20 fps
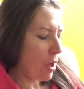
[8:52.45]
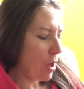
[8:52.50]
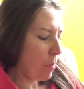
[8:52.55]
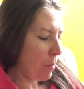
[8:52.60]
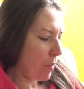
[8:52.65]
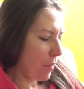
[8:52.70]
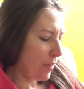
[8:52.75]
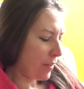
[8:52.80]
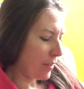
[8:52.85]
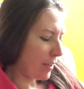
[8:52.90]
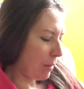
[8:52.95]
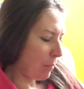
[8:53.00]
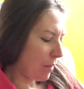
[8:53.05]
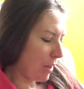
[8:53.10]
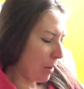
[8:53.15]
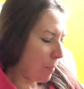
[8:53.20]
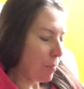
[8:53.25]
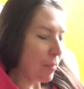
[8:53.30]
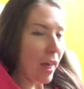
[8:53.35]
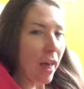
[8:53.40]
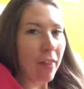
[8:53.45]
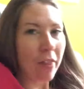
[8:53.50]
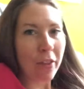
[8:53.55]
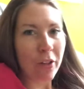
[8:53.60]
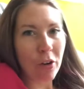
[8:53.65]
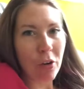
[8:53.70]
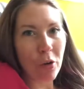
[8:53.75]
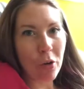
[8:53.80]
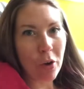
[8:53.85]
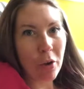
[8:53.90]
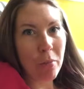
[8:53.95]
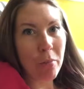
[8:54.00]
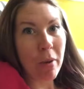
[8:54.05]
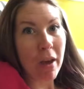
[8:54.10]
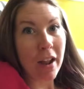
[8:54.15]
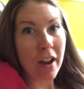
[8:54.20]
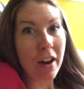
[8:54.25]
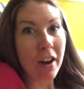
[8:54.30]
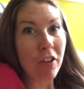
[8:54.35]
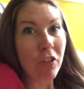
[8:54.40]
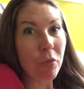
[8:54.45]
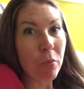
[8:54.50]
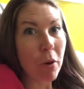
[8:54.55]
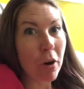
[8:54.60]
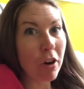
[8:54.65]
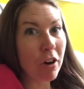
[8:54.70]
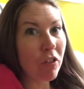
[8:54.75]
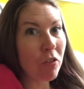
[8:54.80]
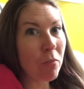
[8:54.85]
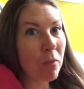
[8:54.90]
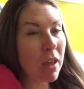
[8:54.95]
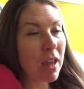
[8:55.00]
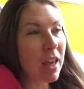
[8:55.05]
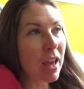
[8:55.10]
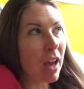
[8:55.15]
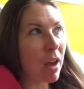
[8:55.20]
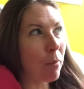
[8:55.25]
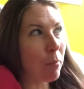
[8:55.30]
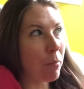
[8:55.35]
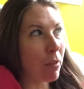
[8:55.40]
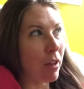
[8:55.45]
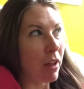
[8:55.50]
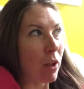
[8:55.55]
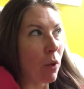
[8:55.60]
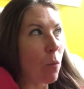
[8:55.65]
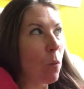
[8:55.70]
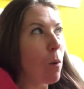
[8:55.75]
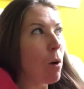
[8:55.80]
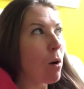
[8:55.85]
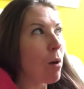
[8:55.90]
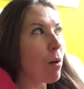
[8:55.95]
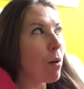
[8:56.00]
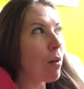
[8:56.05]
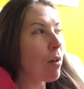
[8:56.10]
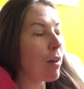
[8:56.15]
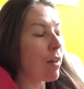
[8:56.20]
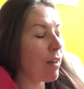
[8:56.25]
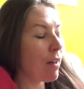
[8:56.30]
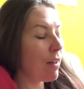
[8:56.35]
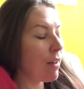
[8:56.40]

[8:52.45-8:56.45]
but at the same time, that little competitive part of me, I'm like, well,